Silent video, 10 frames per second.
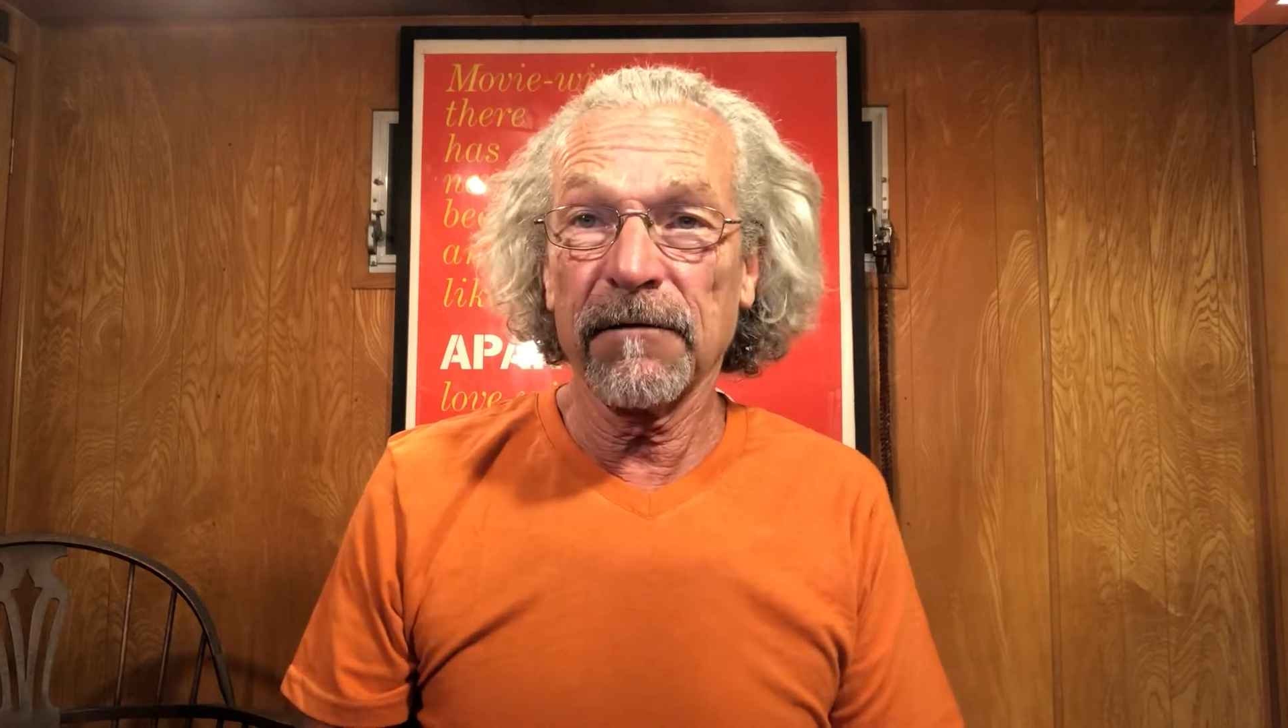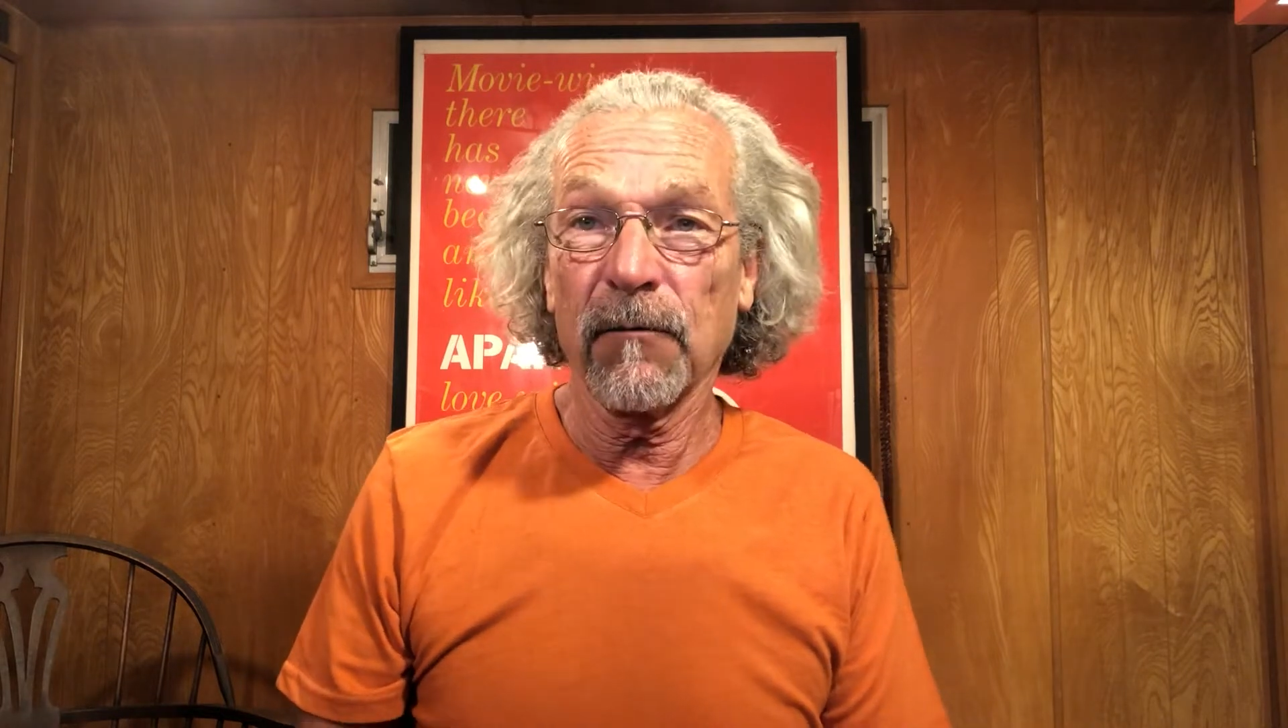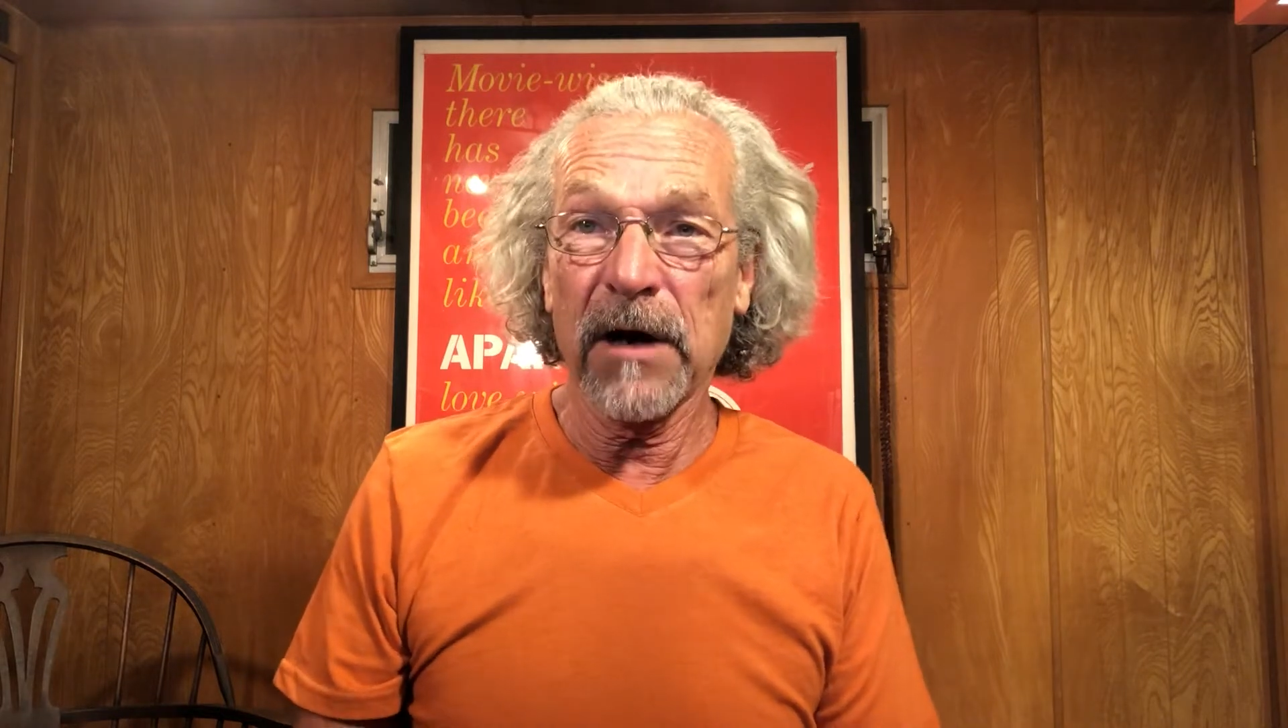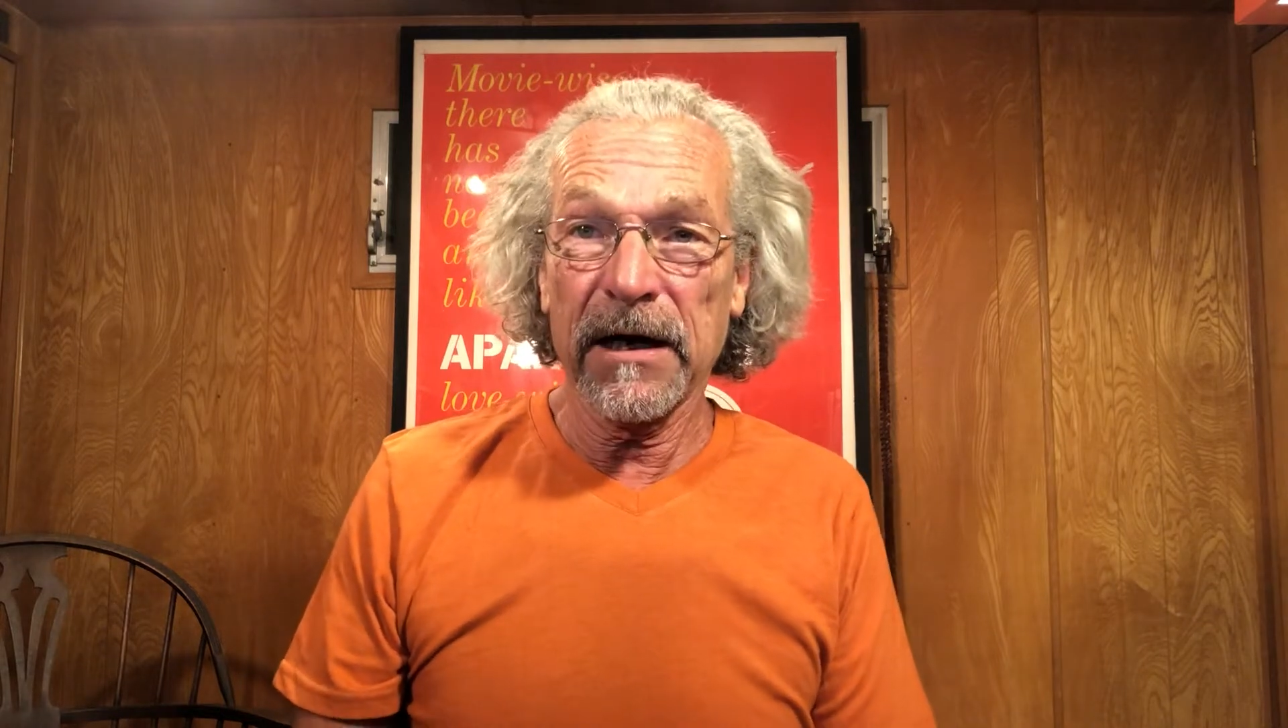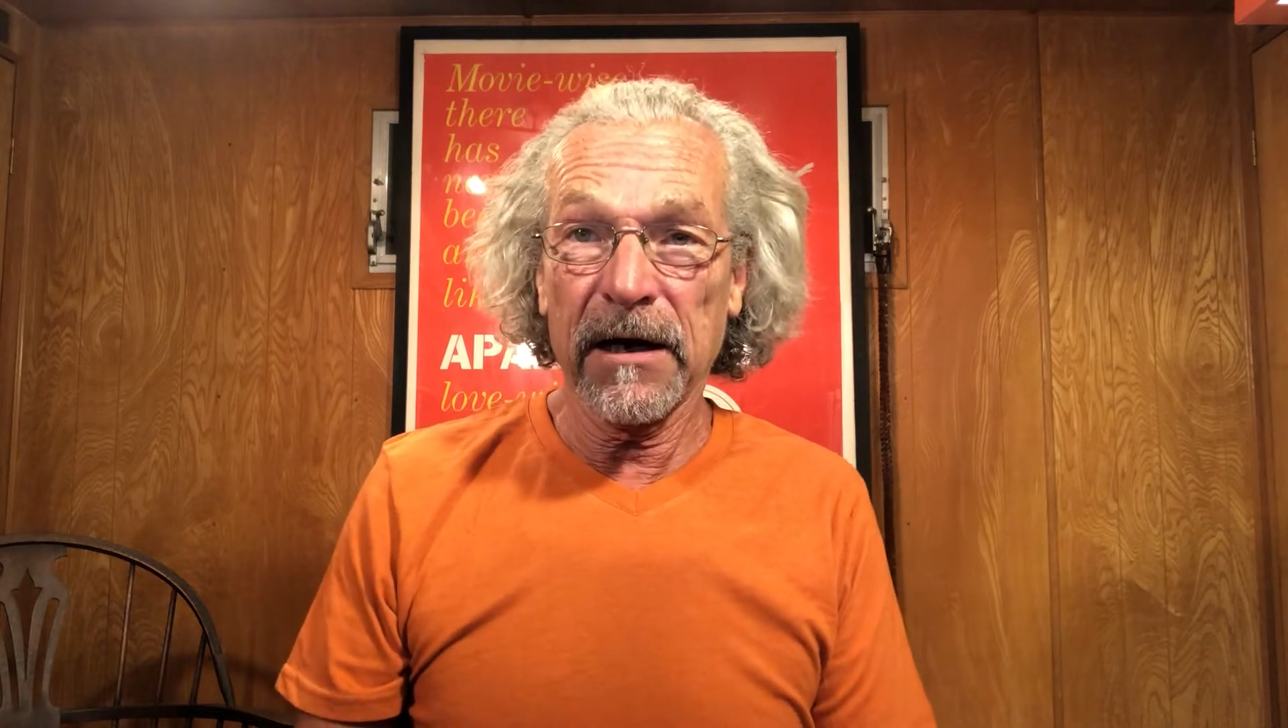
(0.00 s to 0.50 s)
the
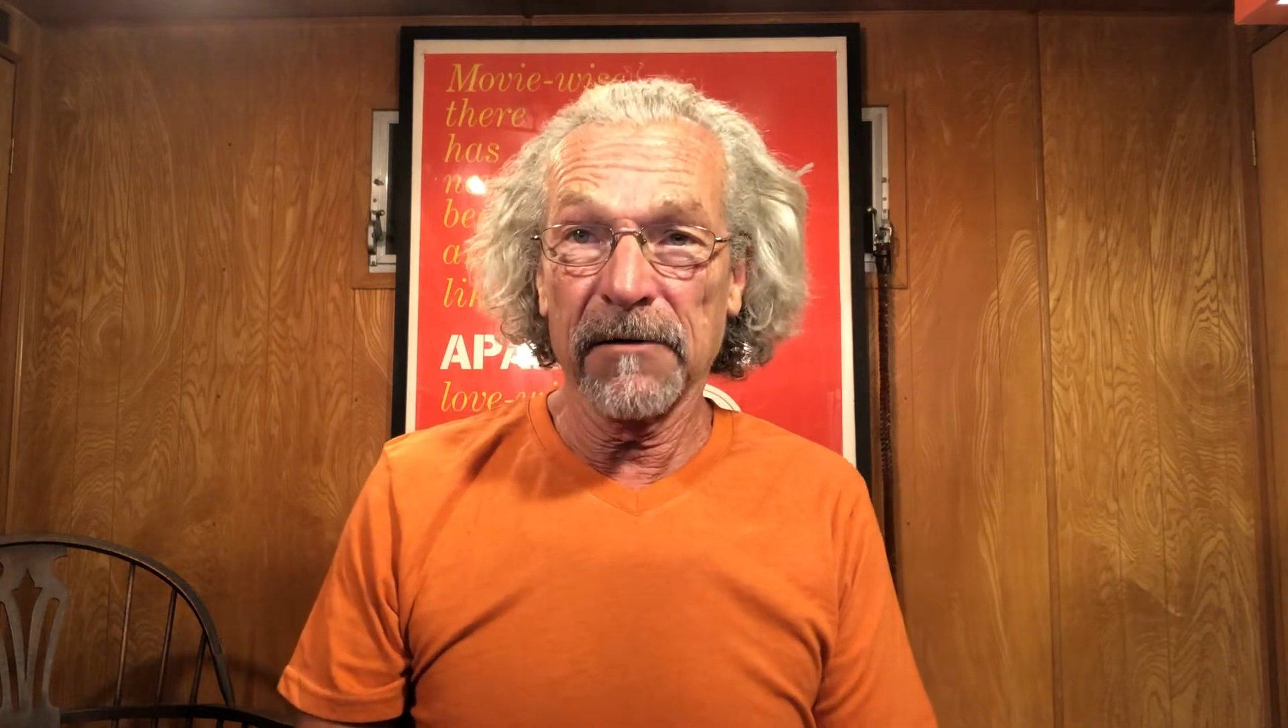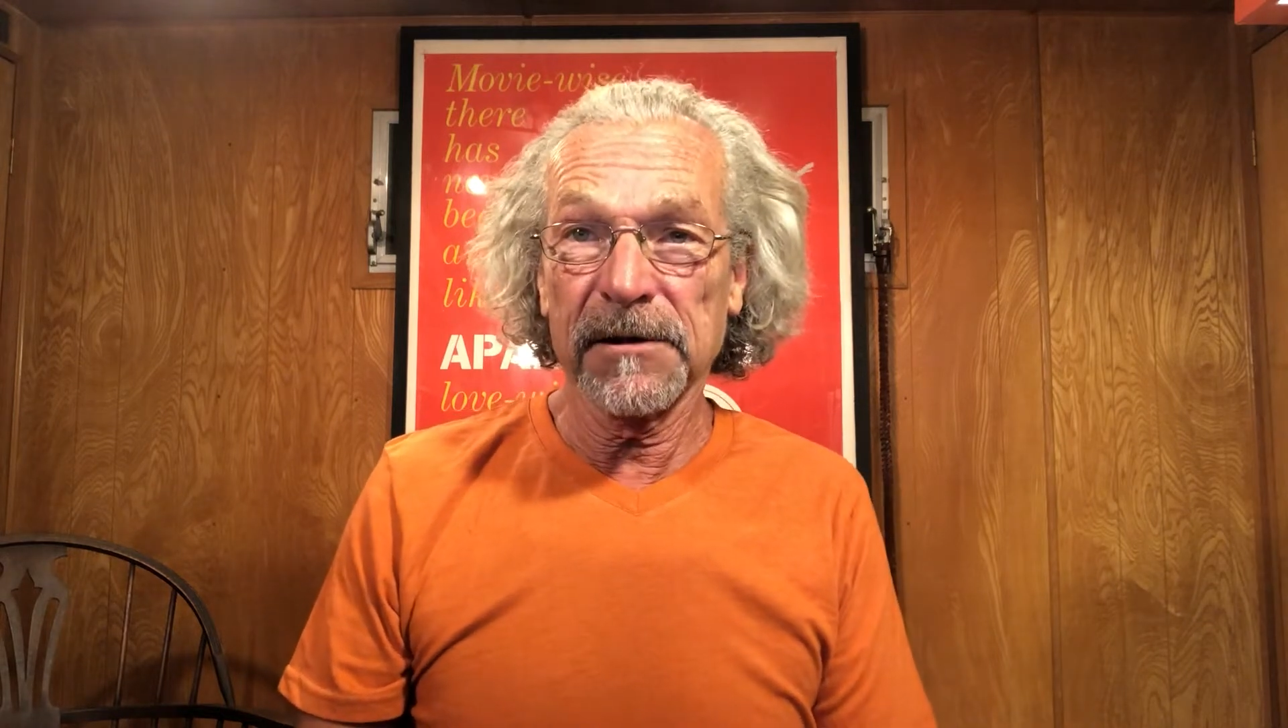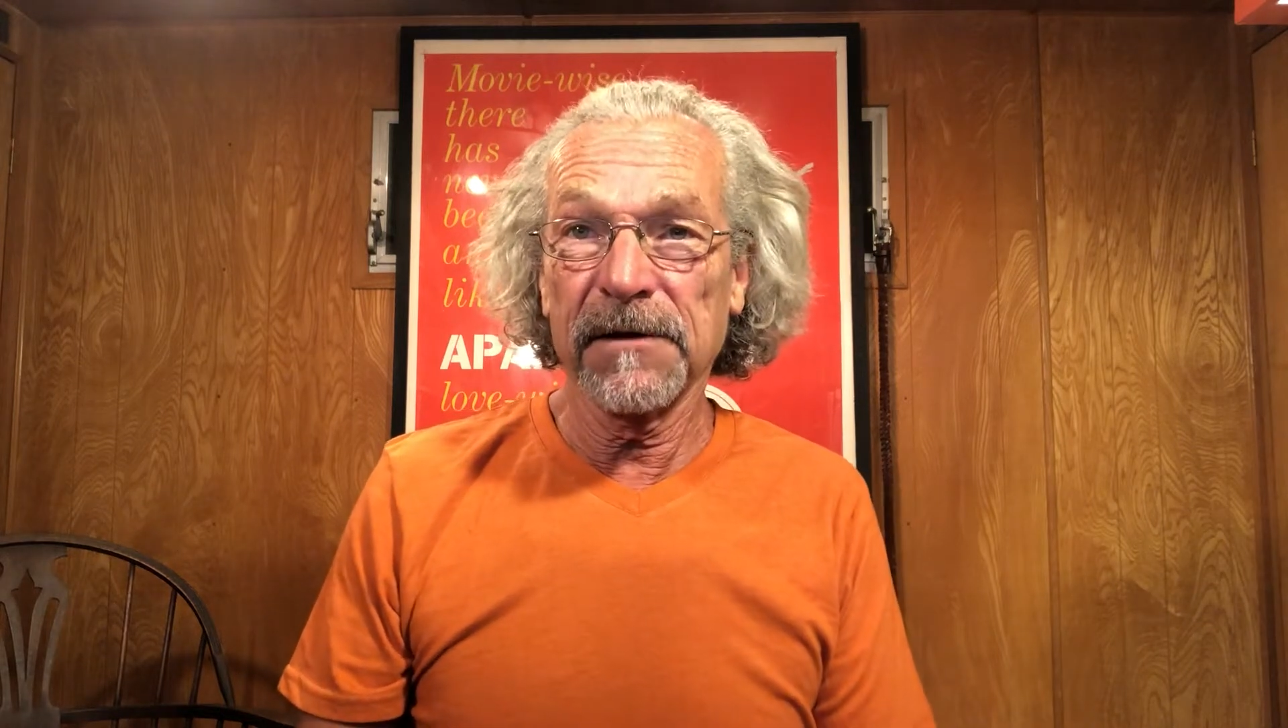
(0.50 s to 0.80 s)
White House,